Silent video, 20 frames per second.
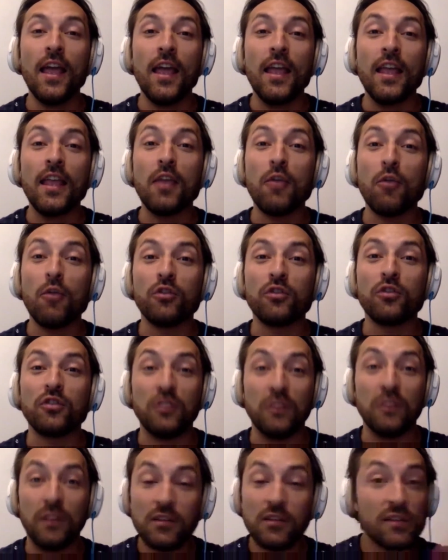he would
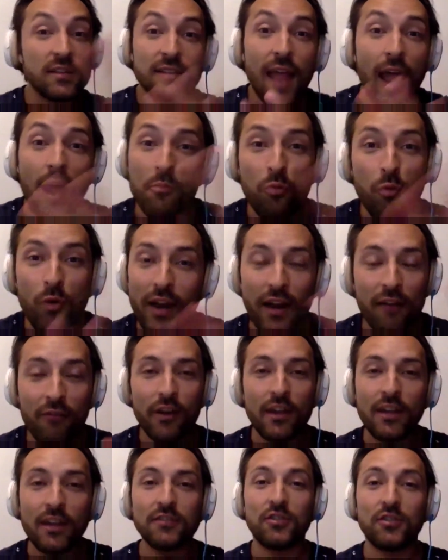stop
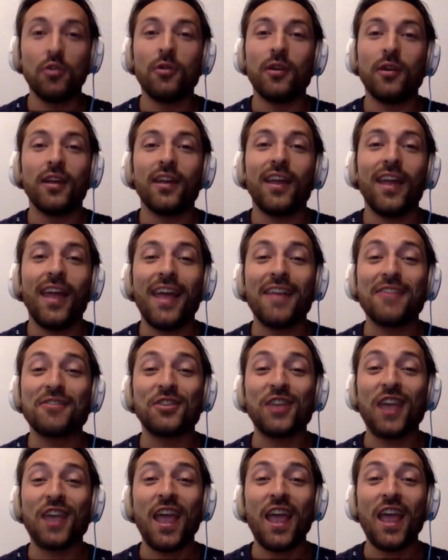whatever he's doing and
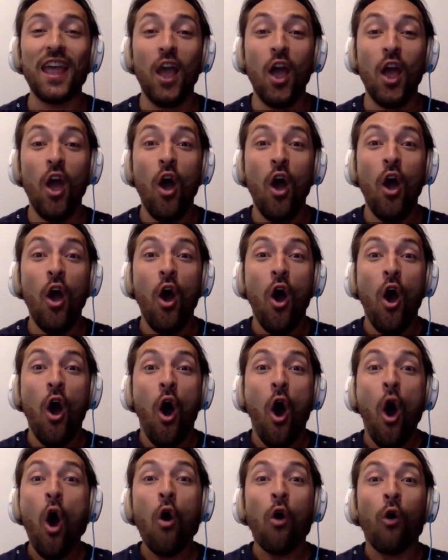say,
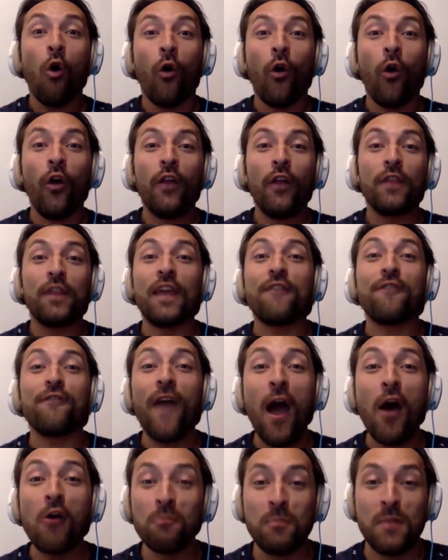"Oh, they
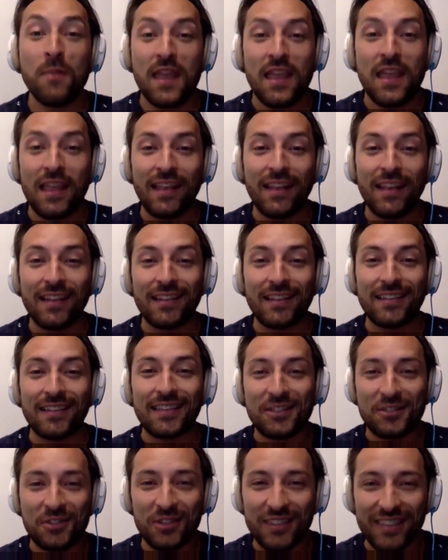found me."
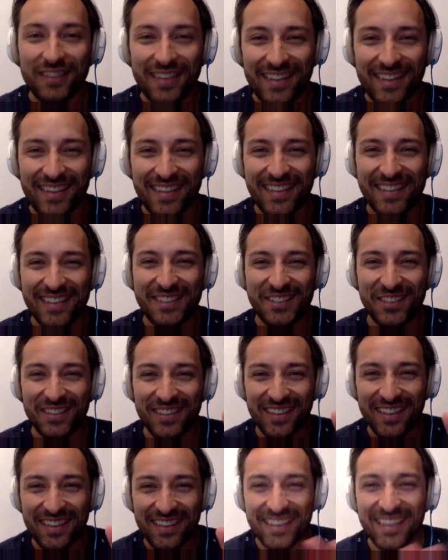Did he
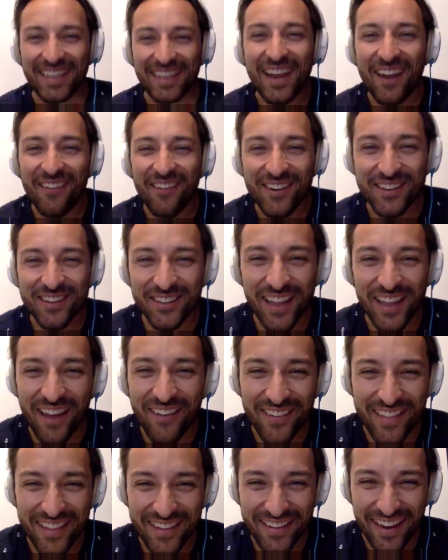ever do that
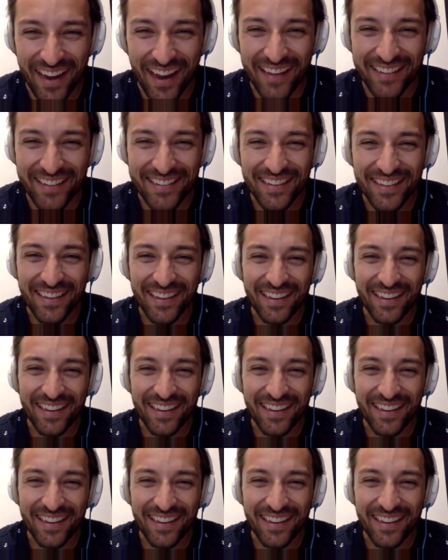with you guys?